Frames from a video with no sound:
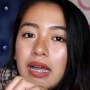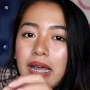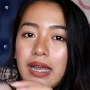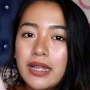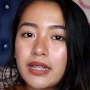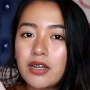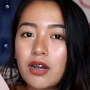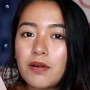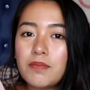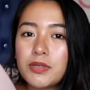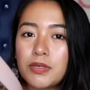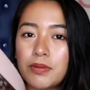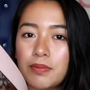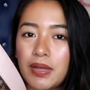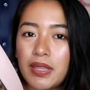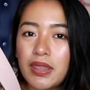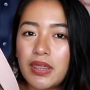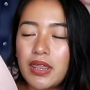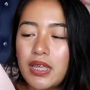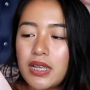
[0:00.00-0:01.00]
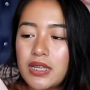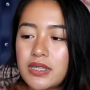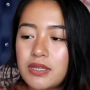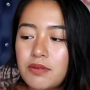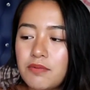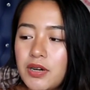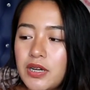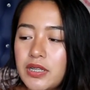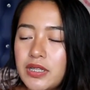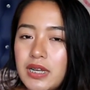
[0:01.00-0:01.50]
it comes with this
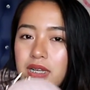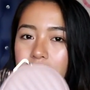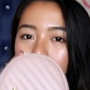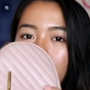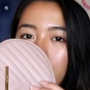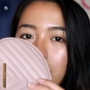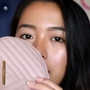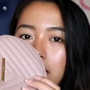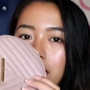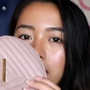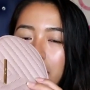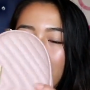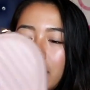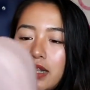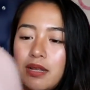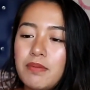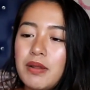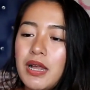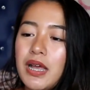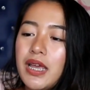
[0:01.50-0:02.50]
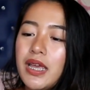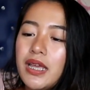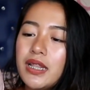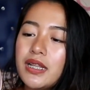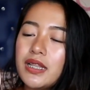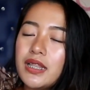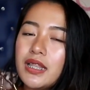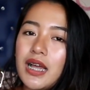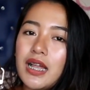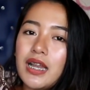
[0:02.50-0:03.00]
one as well. And
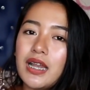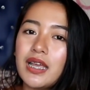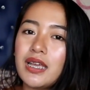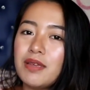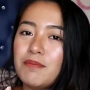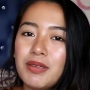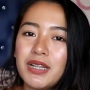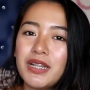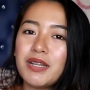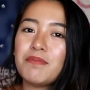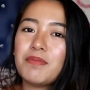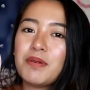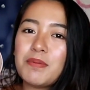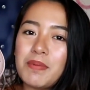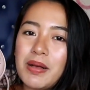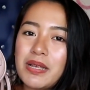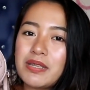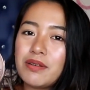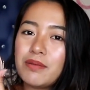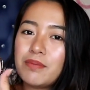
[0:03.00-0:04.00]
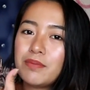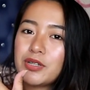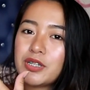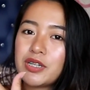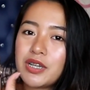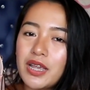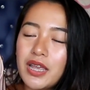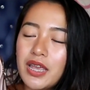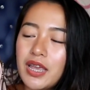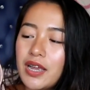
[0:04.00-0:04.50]
ipapasok mo
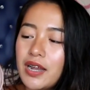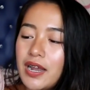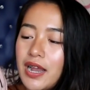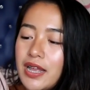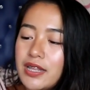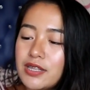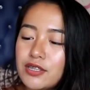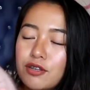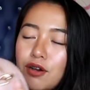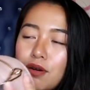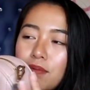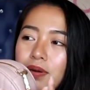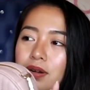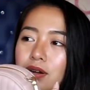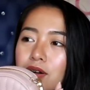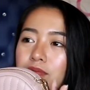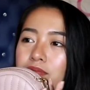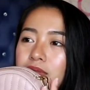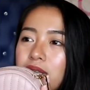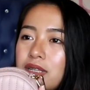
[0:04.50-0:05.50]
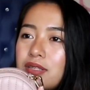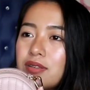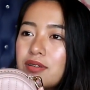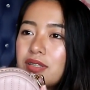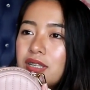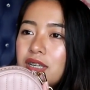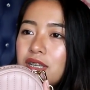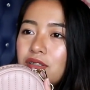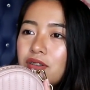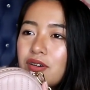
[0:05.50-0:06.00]
siya here. And sobrang obsessed
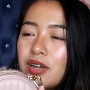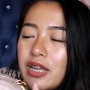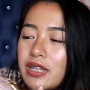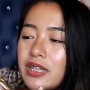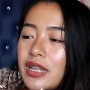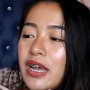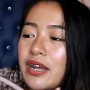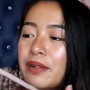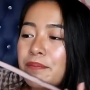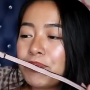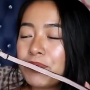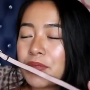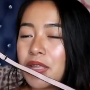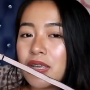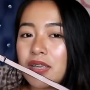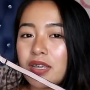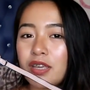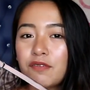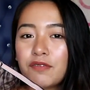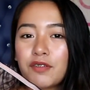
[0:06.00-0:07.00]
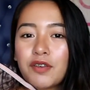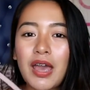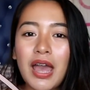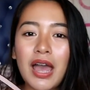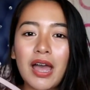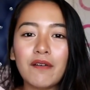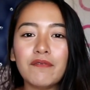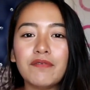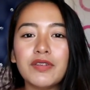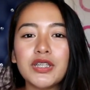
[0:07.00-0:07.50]
ko dito. And if you
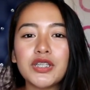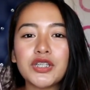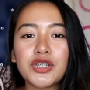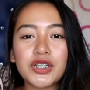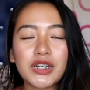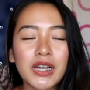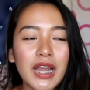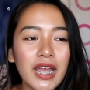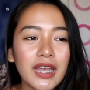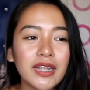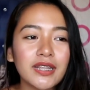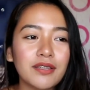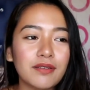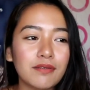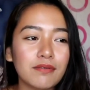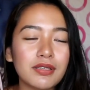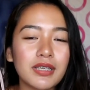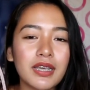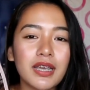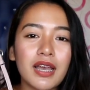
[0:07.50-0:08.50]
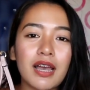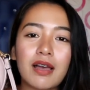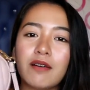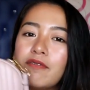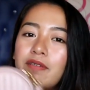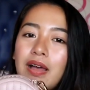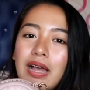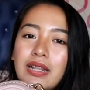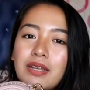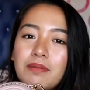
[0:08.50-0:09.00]
haven't tried using
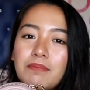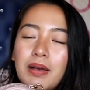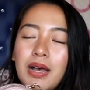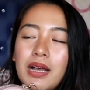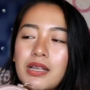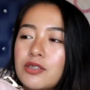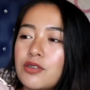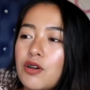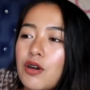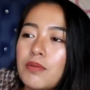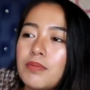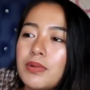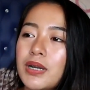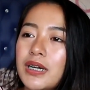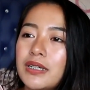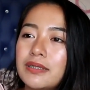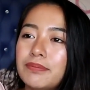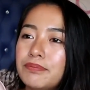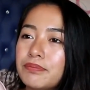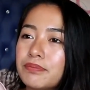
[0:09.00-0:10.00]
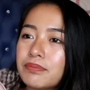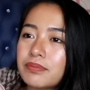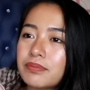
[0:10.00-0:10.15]
a fanny pack, sobrang